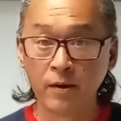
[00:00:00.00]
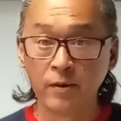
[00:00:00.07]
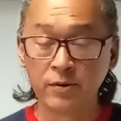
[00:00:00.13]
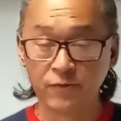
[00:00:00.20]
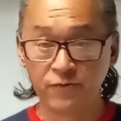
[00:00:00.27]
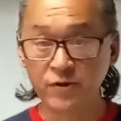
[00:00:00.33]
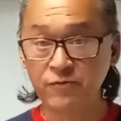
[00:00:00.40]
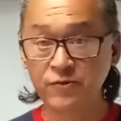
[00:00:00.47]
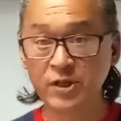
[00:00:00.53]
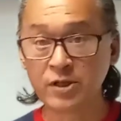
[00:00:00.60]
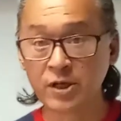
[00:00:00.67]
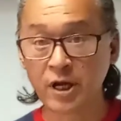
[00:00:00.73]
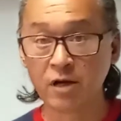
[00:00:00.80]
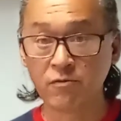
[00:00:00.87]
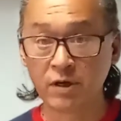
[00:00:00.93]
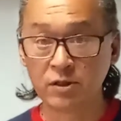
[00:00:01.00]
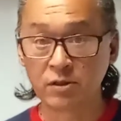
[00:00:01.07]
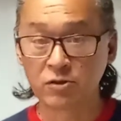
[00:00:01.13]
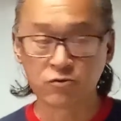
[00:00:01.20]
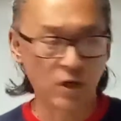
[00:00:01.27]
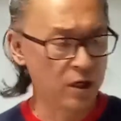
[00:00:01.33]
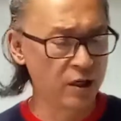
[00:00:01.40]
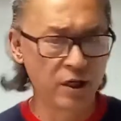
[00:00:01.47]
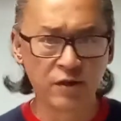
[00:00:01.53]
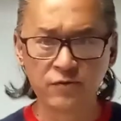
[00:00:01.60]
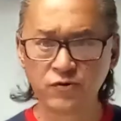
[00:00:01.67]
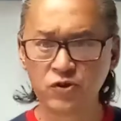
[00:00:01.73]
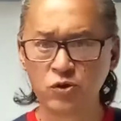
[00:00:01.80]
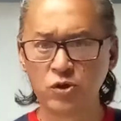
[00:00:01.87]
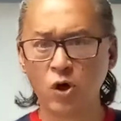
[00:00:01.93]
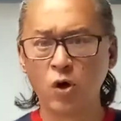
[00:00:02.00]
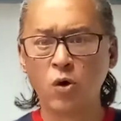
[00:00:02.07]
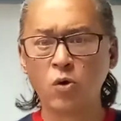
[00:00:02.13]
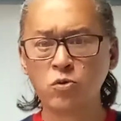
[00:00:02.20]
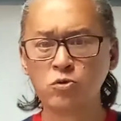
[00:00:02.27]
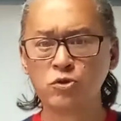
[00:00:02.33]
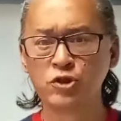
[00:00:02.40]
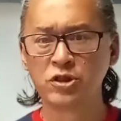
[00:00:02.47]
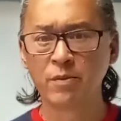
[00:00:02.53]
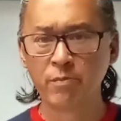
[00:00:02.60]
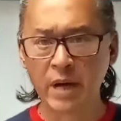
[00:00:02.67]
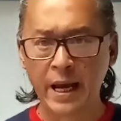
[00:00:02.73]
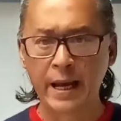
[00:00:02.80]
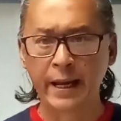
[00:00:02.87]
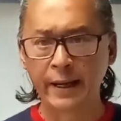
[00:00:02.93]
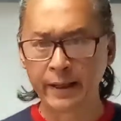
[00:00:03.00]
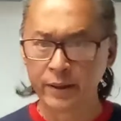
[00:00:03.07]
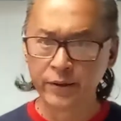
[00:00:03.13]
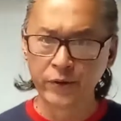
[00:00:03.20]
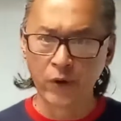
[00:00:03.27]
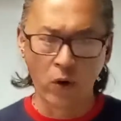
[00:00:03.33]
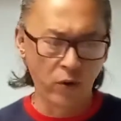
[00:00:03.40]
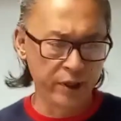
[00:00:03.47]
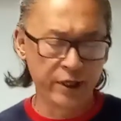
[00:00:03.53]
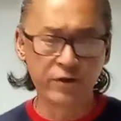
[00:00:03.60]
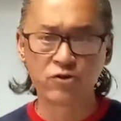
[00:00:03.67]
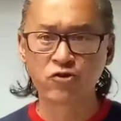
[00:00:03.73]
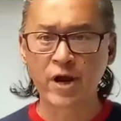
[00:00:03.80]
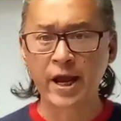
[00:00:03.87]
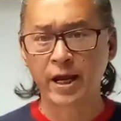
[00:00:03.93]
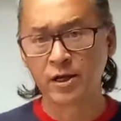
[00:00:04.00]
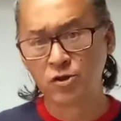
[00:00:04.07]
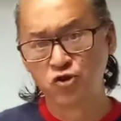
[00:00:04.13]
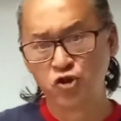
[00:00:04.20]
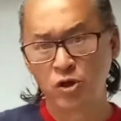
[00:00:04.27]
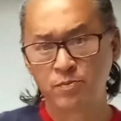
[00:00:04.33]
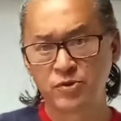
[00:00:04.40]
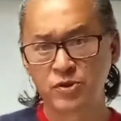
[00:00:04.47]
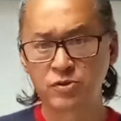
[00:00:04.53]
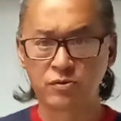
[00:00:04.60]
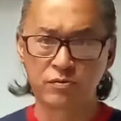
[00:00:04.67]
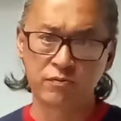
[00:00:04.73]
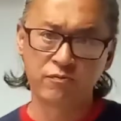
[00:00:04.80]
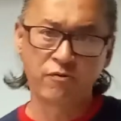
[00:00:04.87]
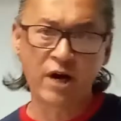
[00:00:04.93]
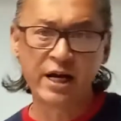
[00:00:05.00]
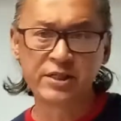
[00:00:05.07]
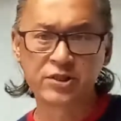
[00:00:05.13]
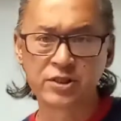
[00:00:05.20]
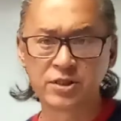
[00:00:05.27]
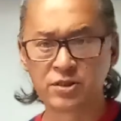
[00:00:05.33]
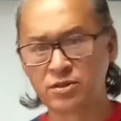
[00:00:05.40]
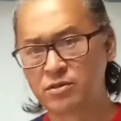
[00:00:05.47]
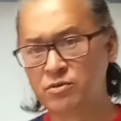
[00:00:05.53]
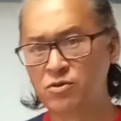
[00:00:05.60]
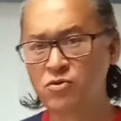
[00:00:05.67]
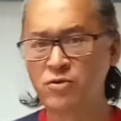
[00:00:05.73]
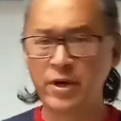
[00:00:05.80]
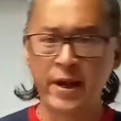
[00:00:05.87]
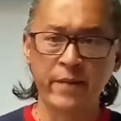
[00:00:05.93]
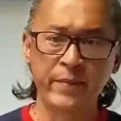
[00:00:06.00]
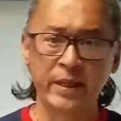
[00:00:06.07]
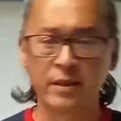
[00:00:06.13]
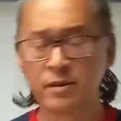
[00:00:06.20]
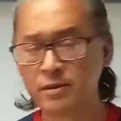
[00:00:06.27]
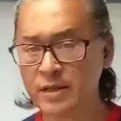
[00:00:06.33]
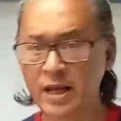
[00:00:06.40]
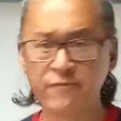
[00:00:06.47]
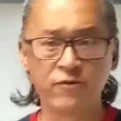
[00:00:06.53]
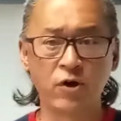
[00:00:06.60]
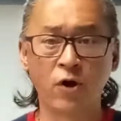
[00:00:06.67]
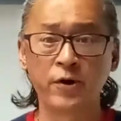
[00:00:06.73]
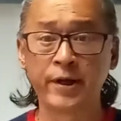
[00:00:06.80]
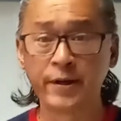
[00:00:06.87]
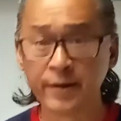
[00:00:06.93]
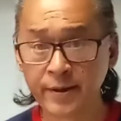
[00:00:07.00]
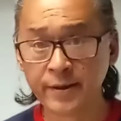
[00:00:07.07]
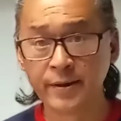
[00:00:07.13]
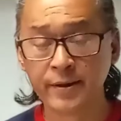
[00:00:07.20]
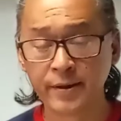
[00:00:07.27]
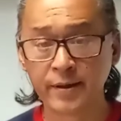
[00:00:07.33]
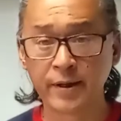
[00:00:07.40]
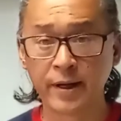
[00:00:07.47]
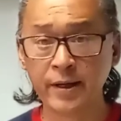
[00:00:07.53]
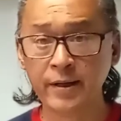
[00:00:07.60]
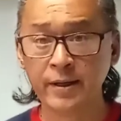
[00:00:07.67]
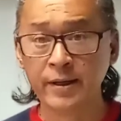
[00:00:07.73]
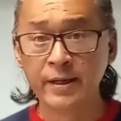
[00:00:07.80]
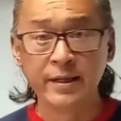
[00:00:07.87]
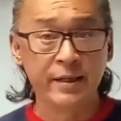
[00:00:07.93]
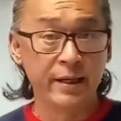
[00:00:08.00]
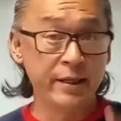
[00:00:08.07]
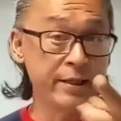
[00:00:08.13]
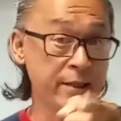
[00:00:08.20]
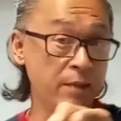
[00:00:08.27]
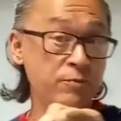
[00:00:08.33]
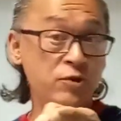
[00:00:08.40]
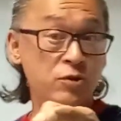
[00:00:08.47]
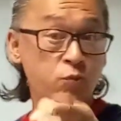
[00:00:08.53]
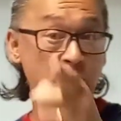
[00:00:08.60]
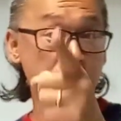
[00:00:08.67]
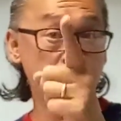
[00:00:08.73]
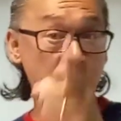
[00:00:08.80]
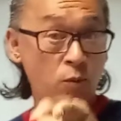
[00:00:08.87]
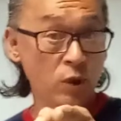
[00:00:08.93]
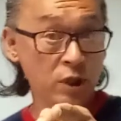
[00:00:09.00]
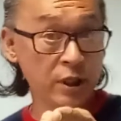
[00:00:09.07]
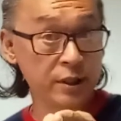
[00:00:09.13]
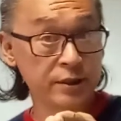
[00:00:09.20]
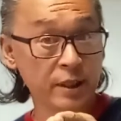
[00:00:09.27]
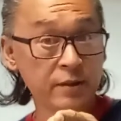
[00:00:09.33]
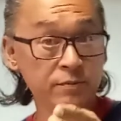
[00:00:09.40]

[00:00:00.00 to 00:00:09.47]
The 15K rental truck gets you the whole shebang, dolly, track, jibs, risers, you name it, they've got it. Okay? And it comes with workers.